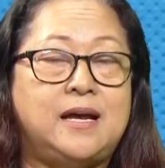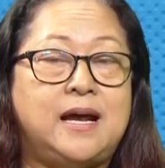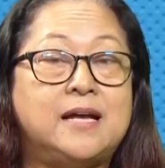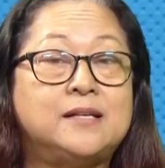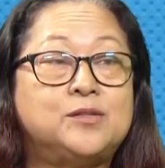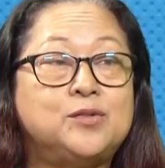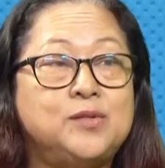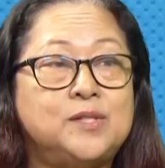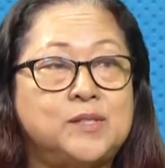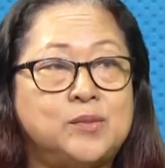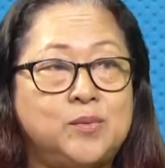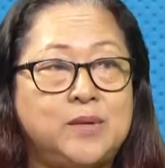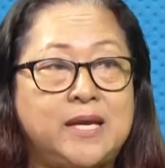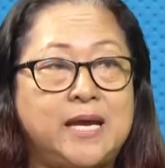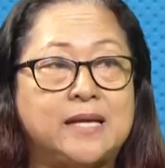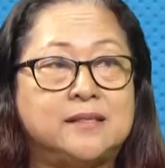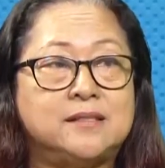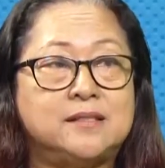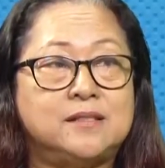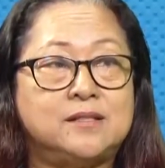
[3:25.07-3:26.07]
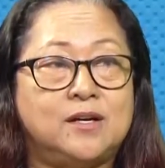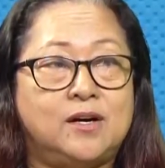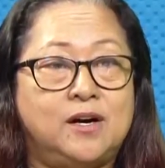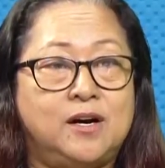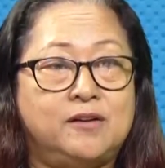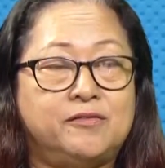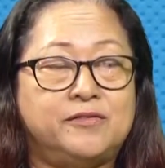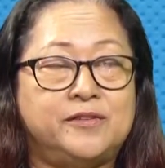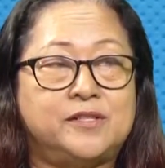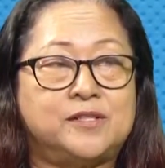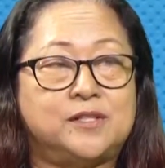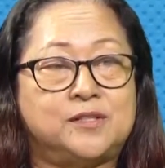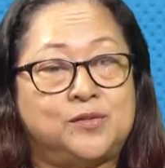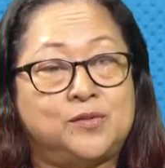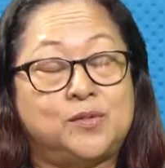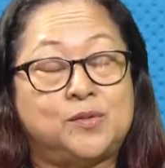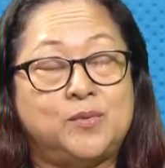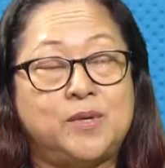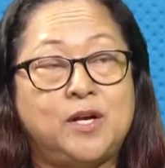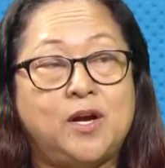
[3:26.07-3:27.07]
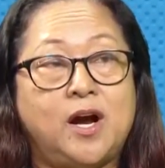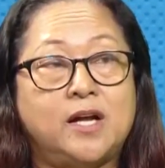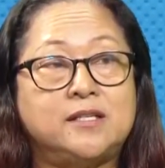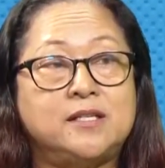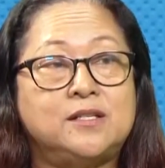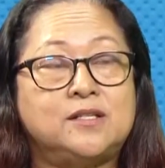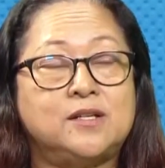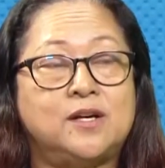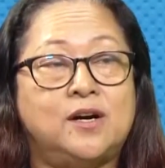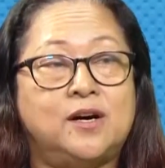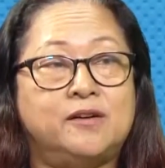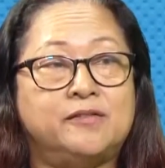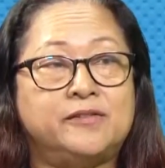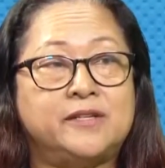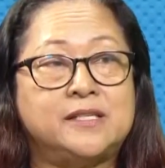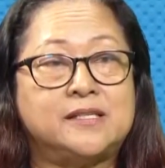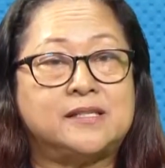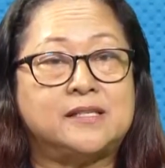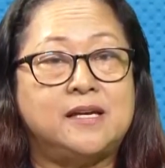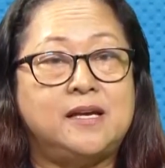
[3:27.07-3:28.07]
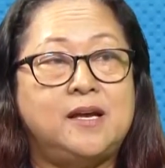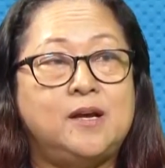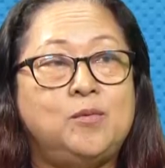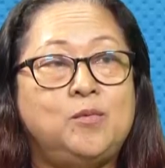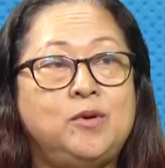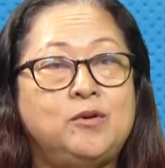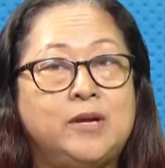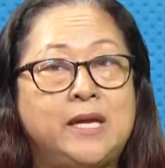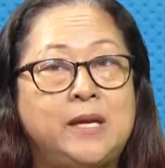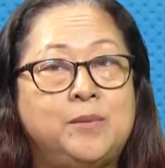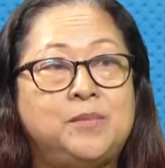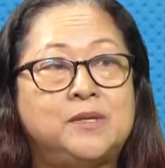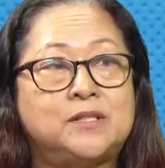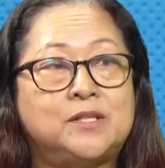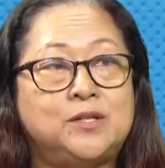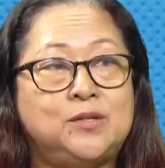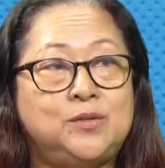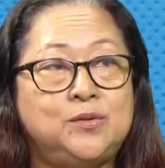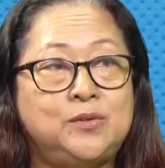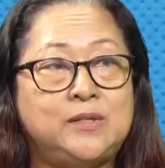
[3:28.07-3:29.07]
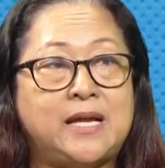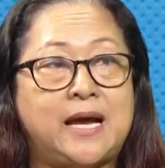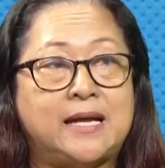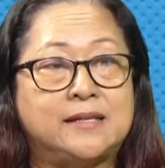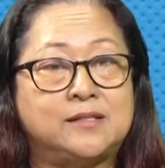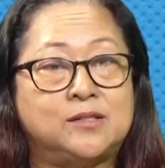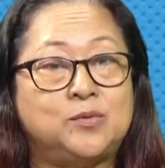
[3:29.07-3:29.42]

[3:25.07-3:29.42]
as soon as we got into office, we were able to do that.